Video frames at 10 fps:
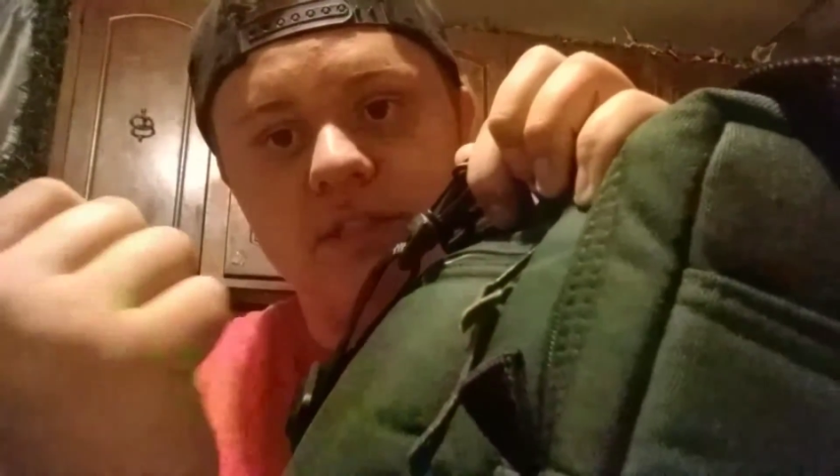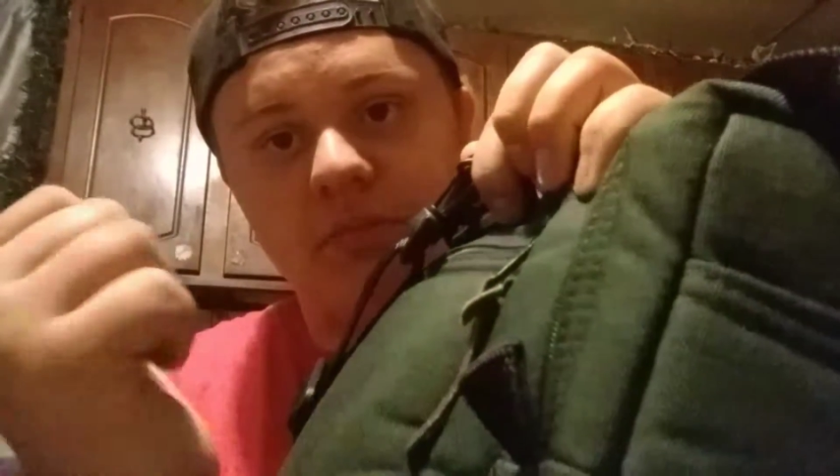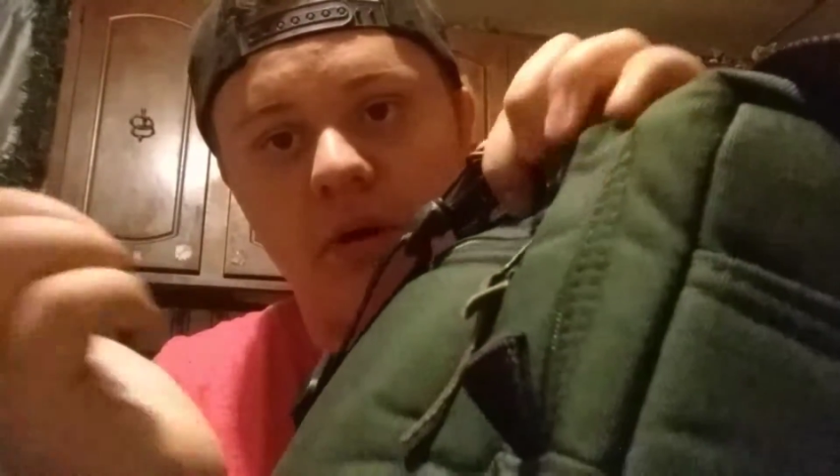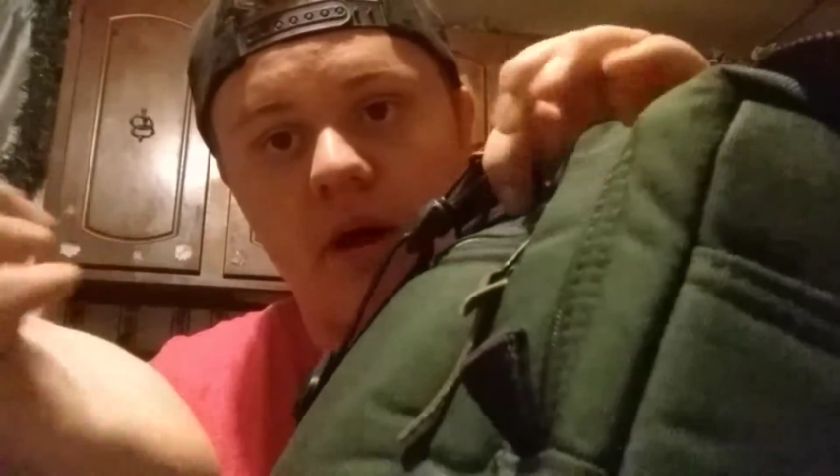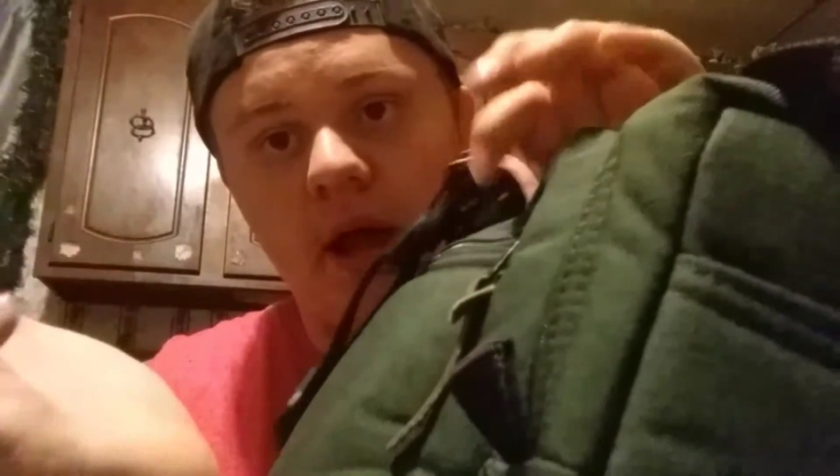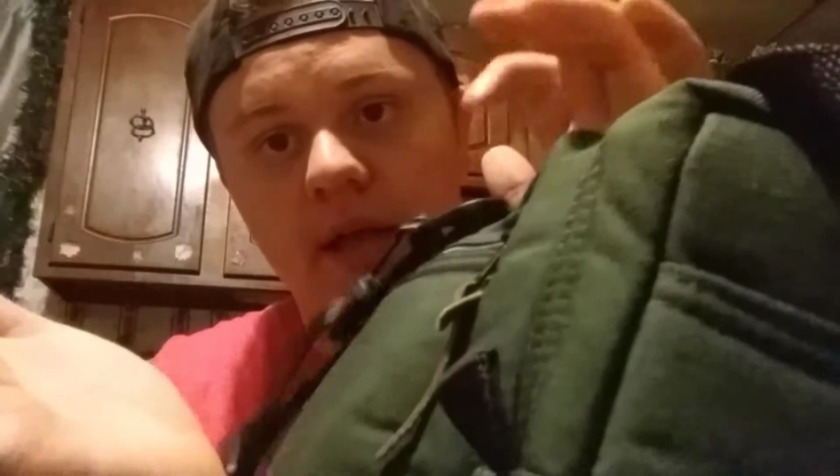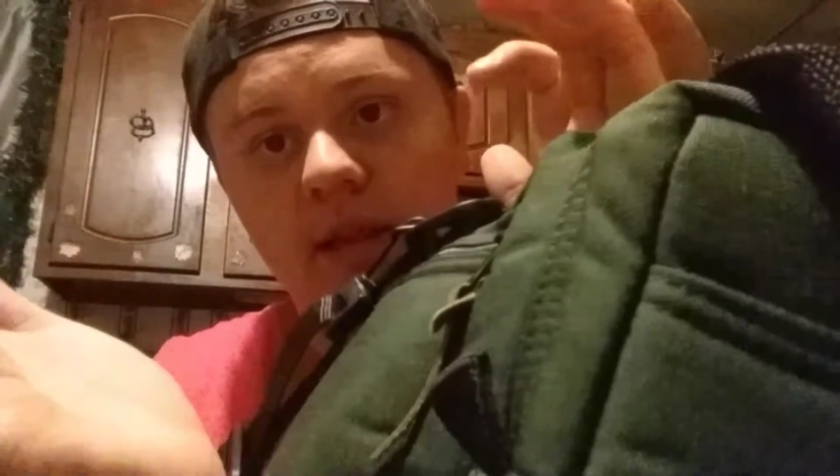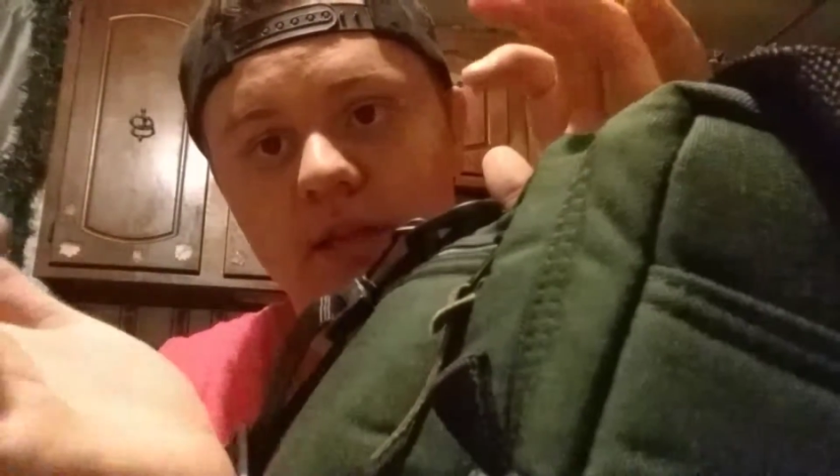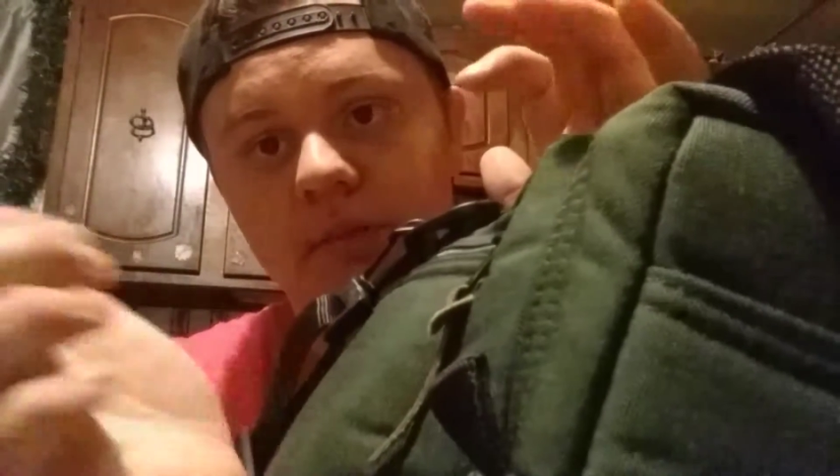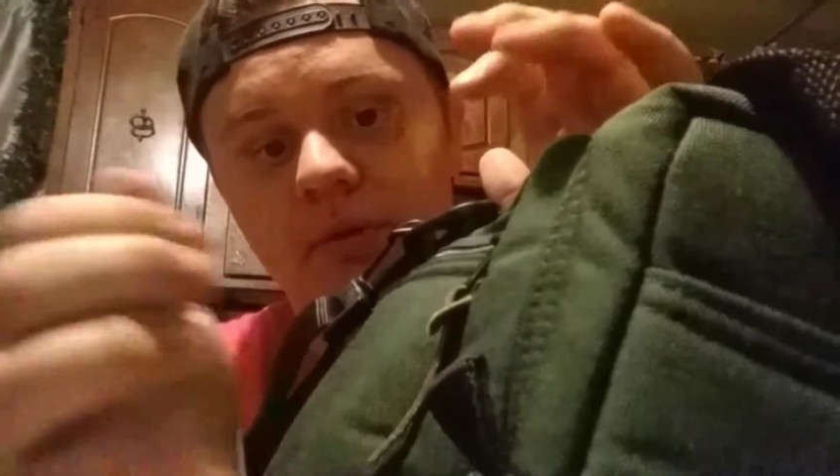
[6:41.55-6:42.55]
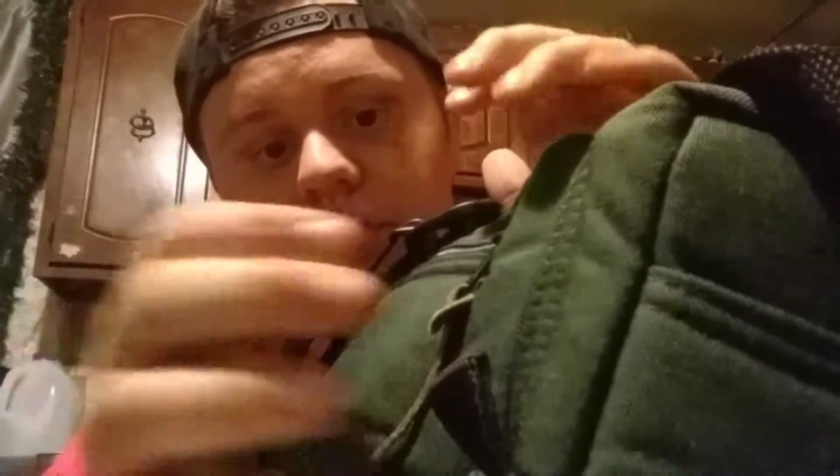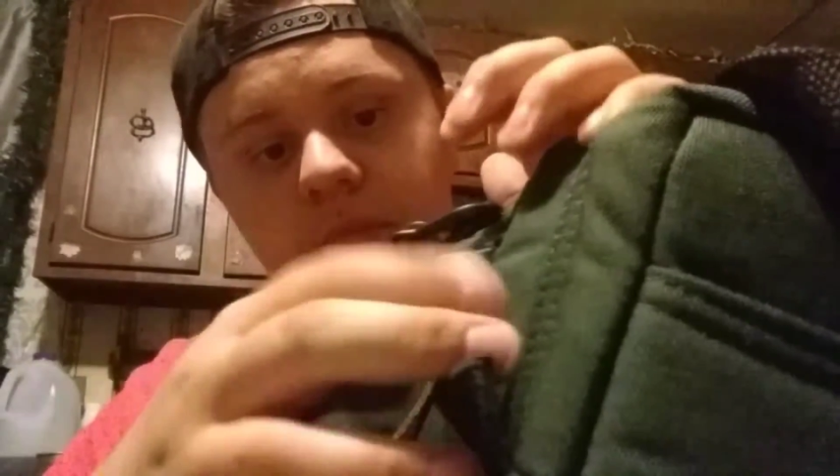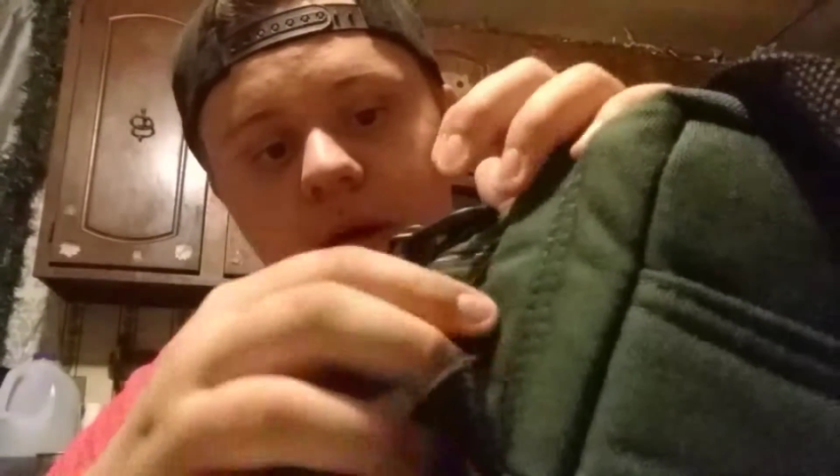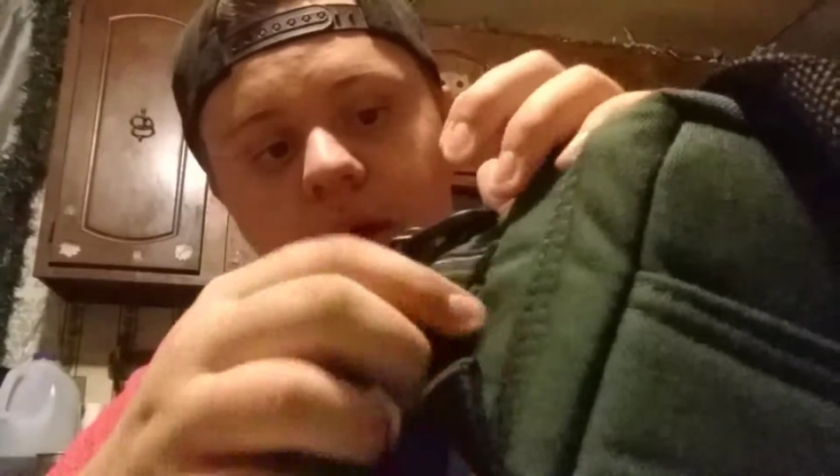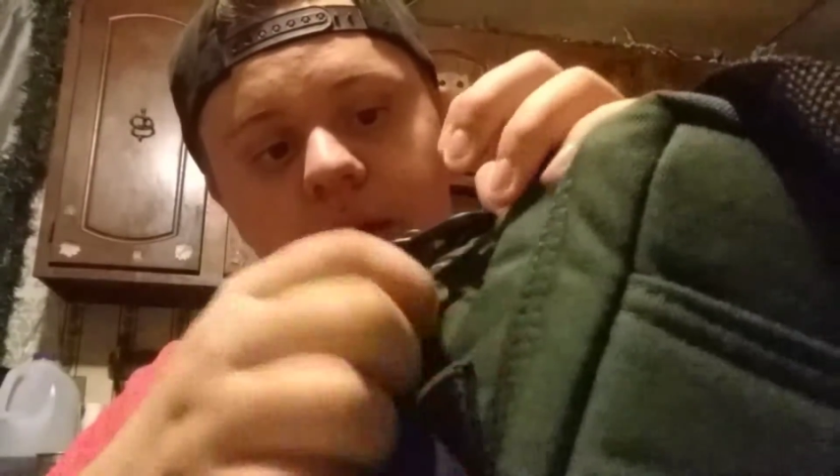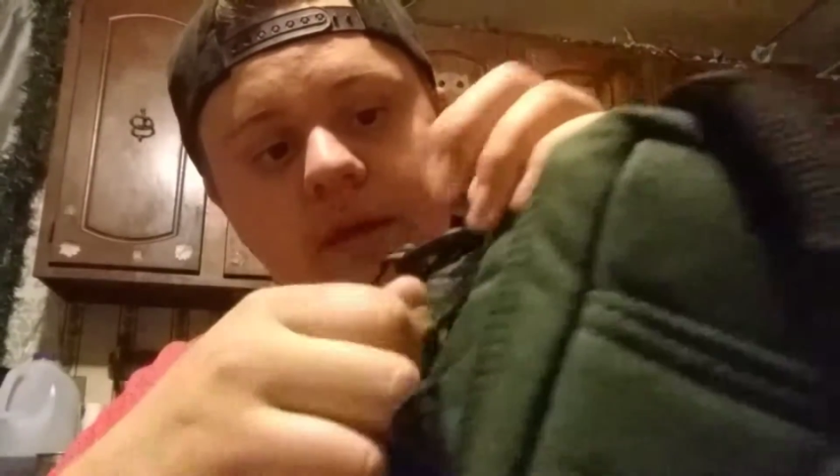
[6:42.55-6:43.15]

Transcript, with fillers: where I like to put my